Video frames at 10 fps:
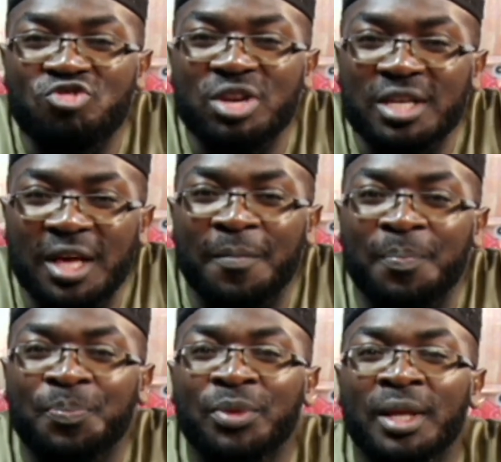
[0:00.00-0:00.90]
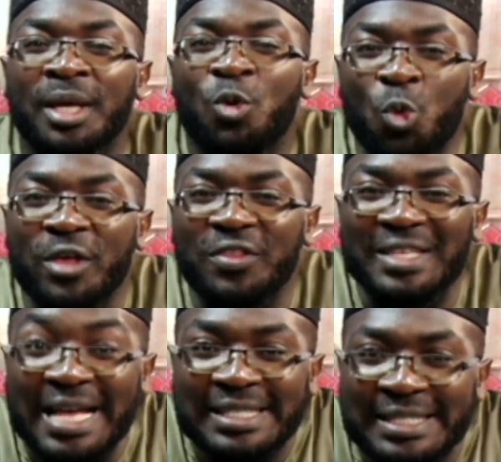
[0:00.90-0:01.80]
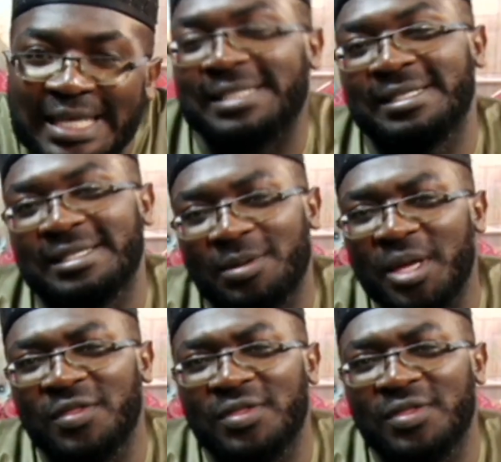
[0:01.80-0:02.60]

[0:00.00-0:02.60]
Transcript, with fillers: treat them with justice wa